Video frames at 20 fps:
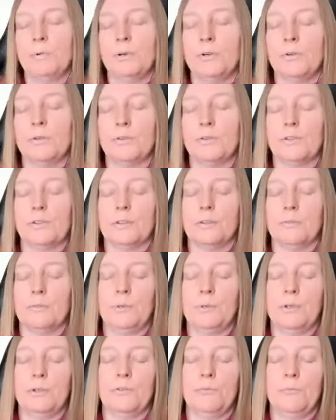both
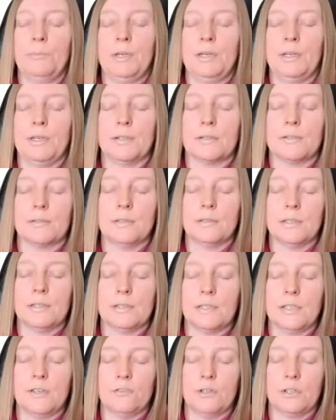both beings
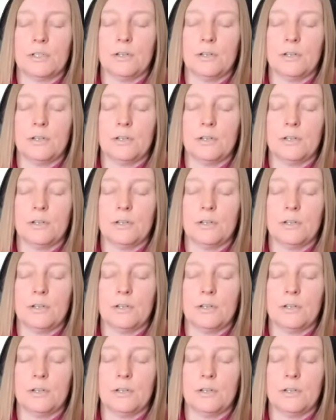let's say if we're